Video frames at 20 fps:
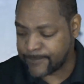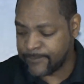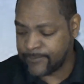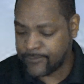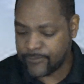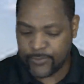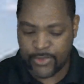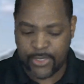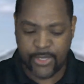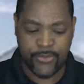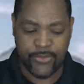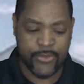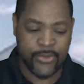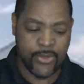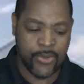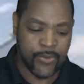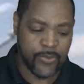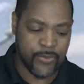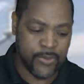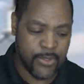and you
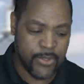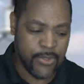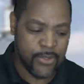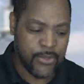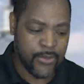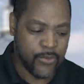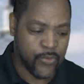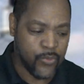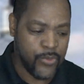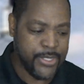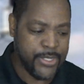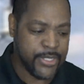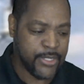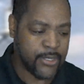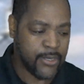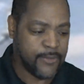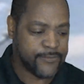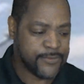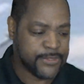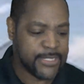know, we
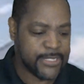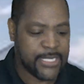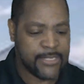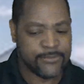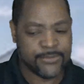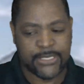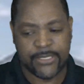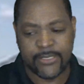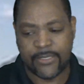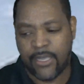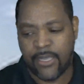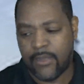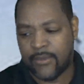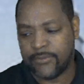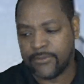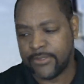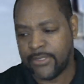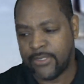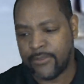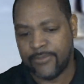can oftentimes get
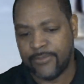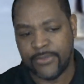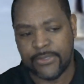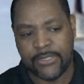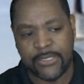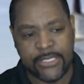caught up